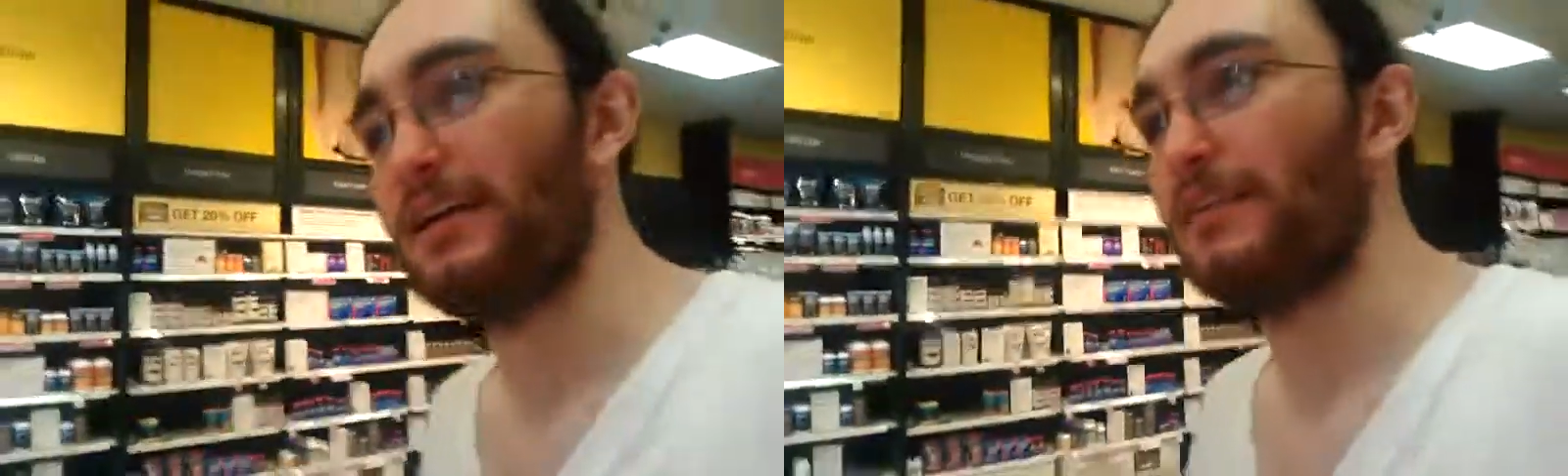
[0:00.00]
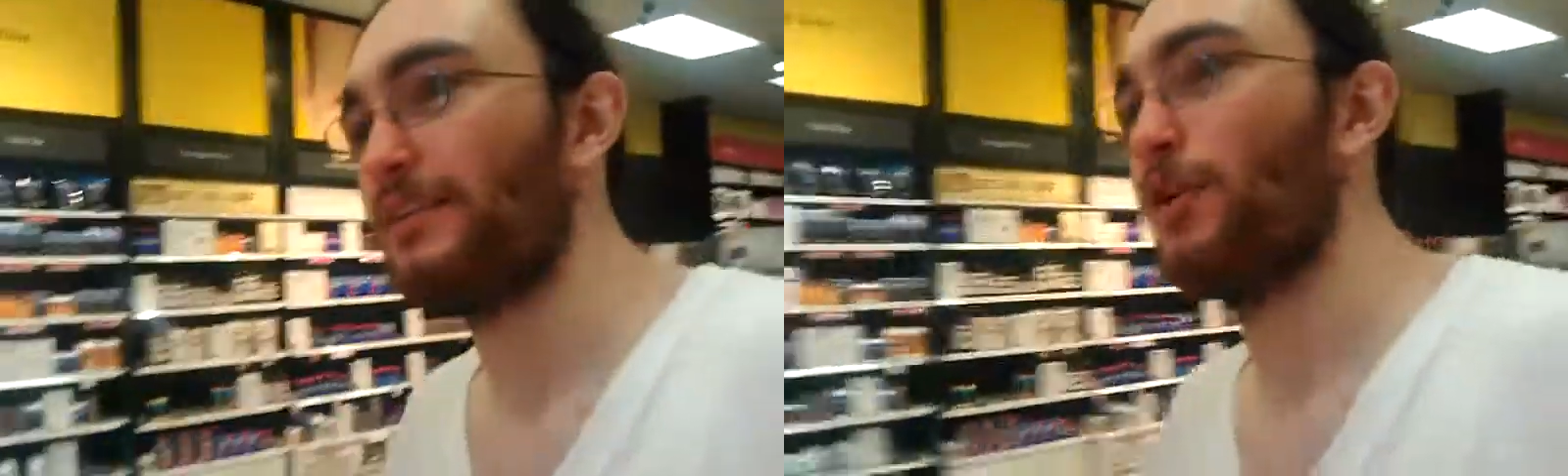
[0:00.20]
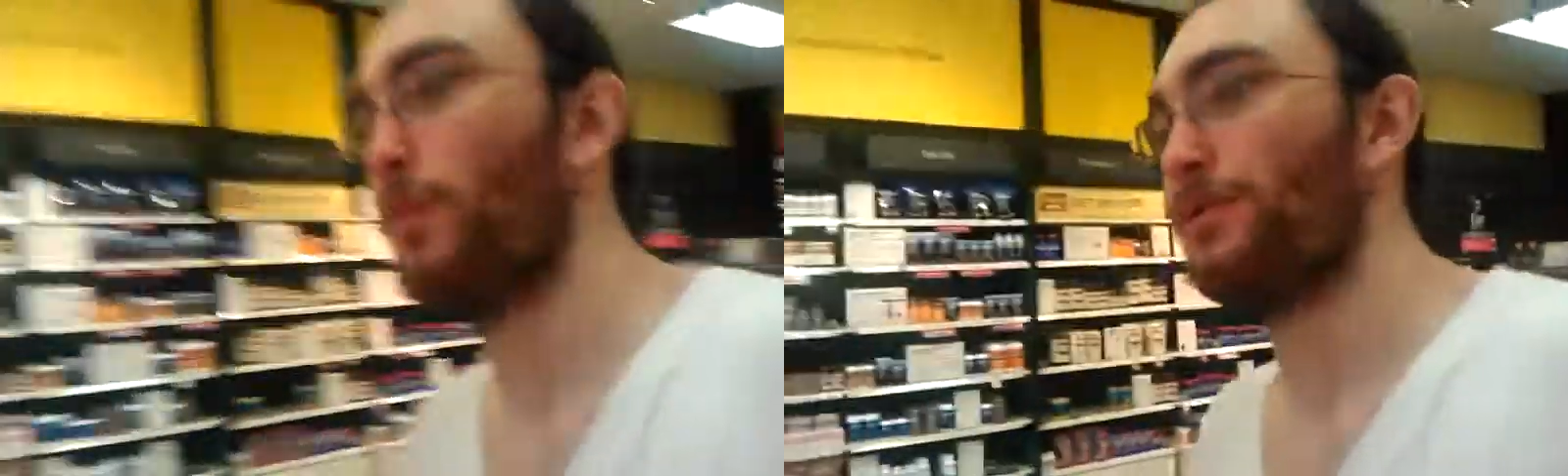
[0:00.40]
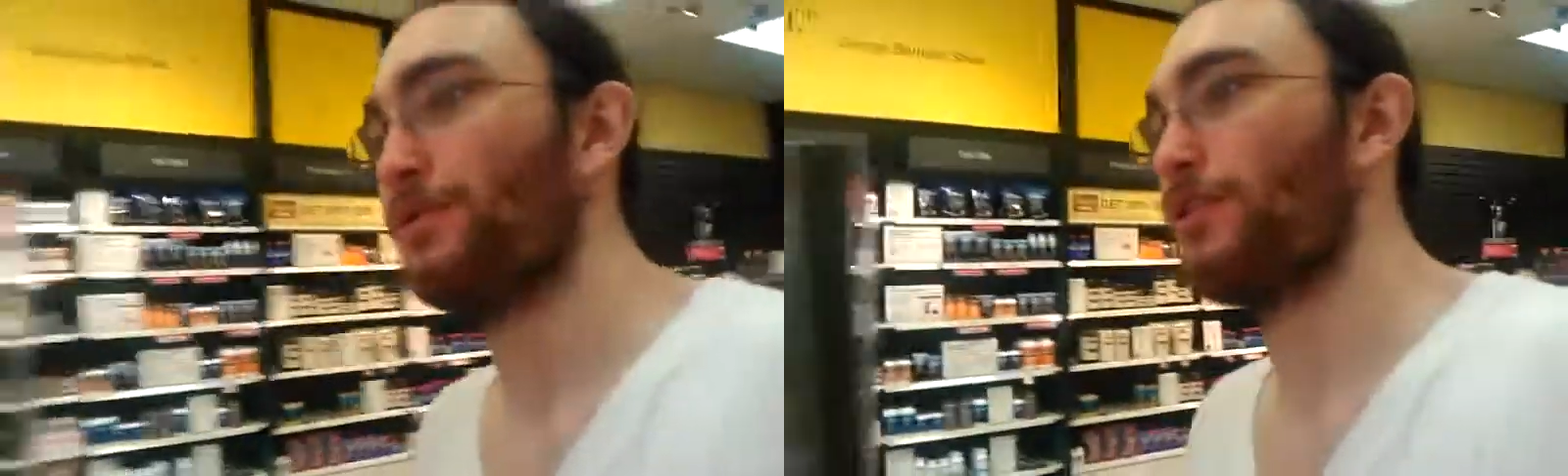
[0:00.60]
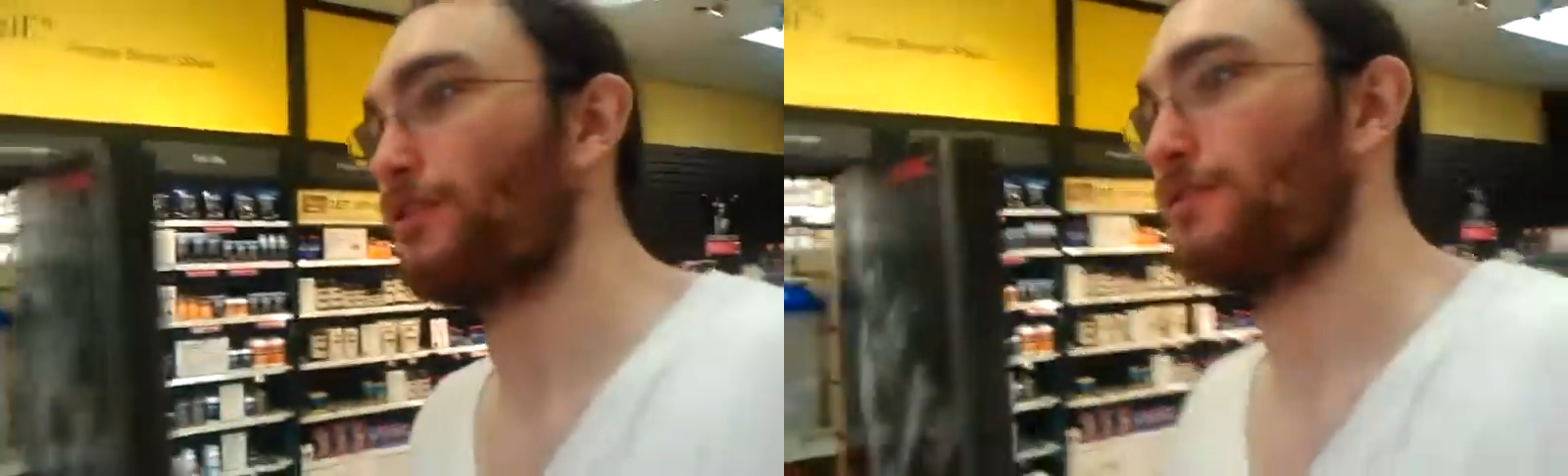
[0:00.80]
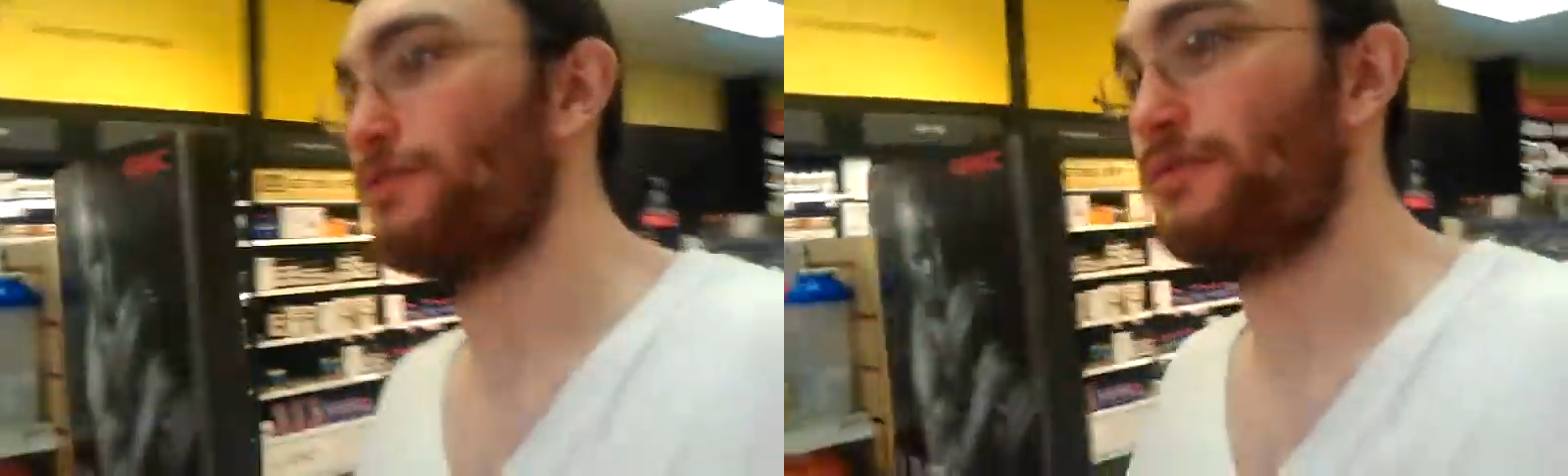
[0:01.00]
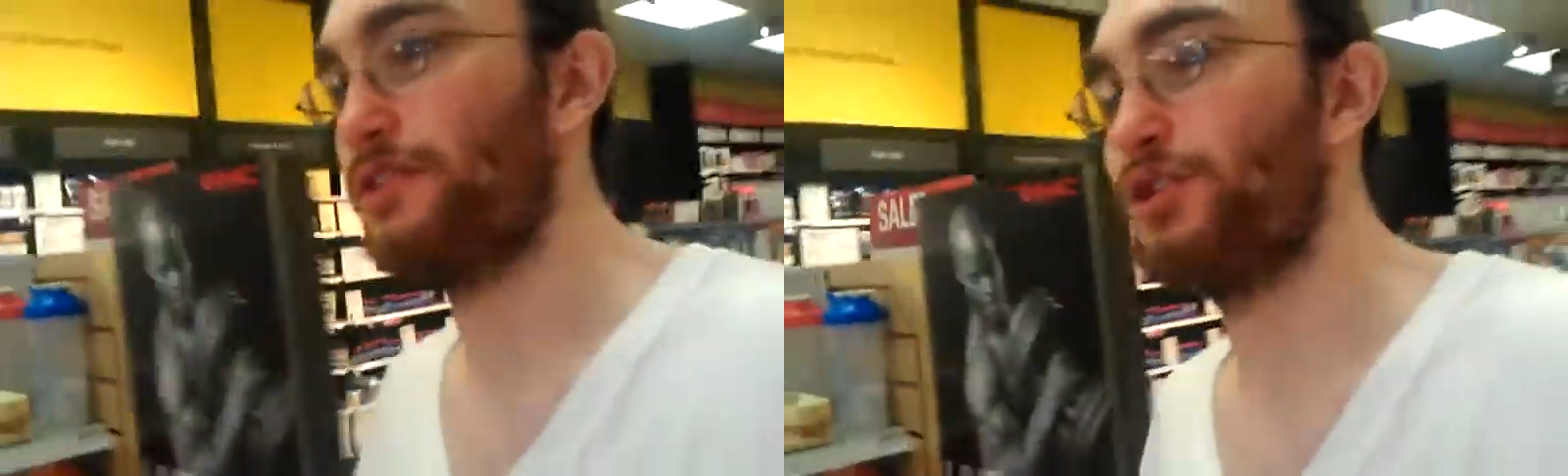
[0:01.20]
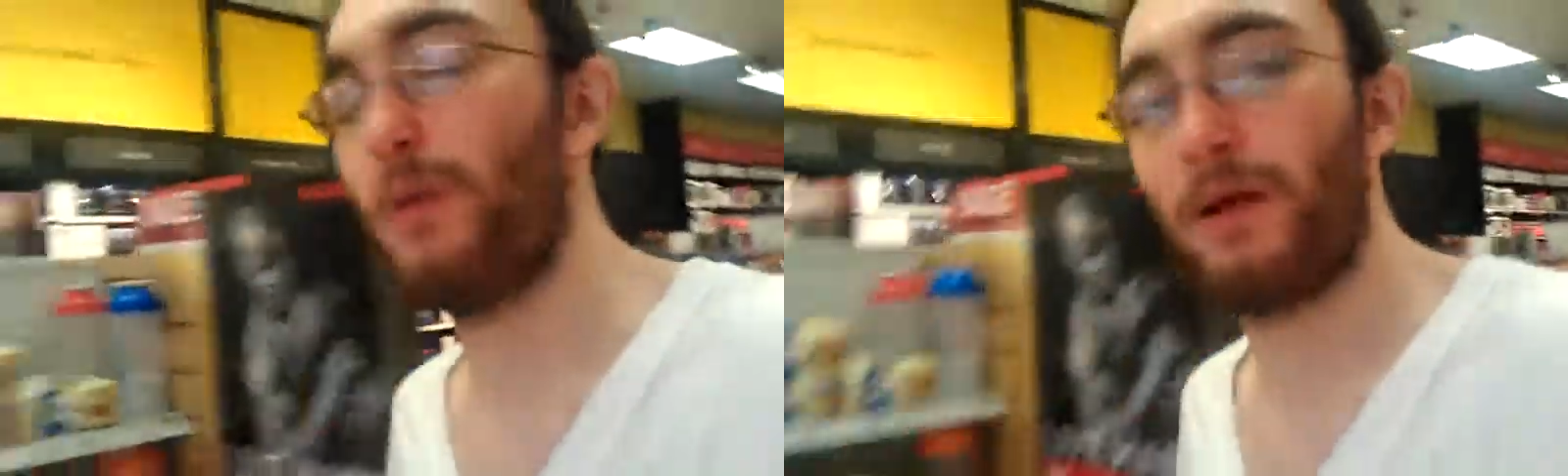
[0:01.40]
what they're
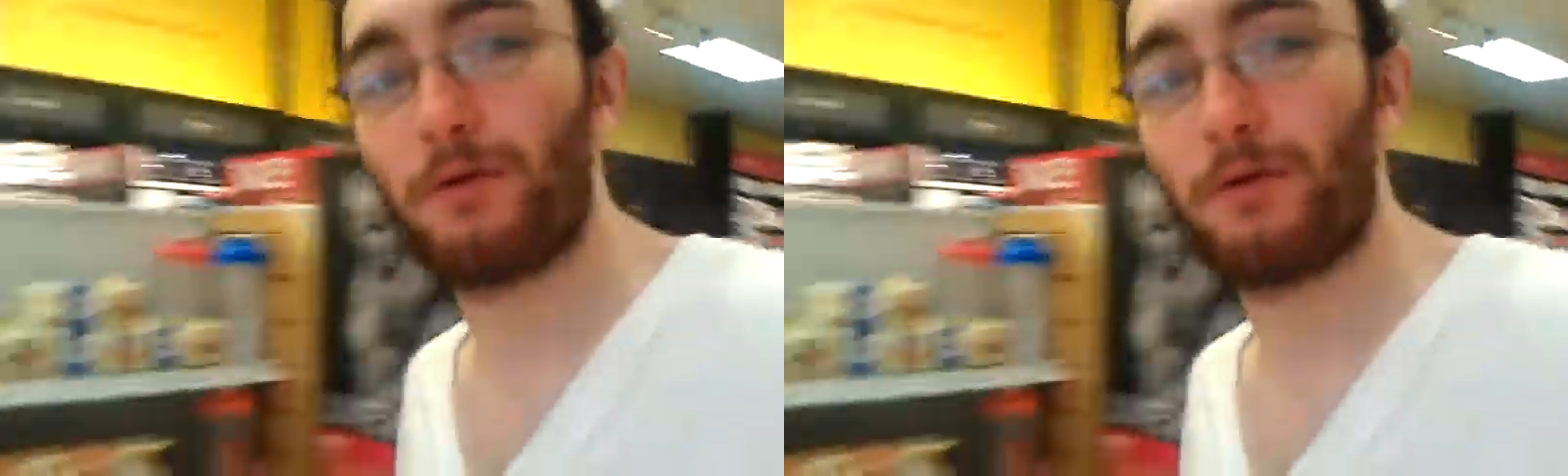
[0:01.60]
doing